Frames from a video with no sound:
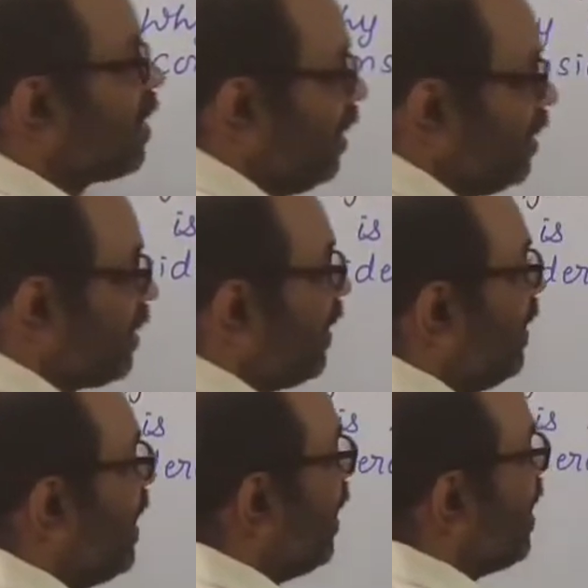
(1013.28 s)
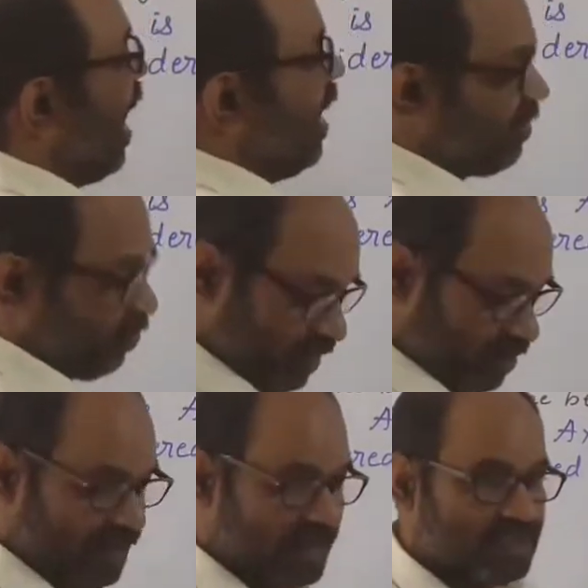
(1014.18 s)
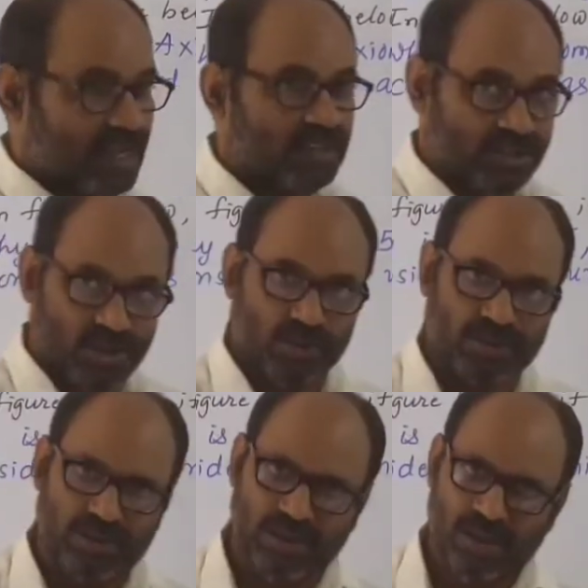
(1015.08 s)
considered as universal truth.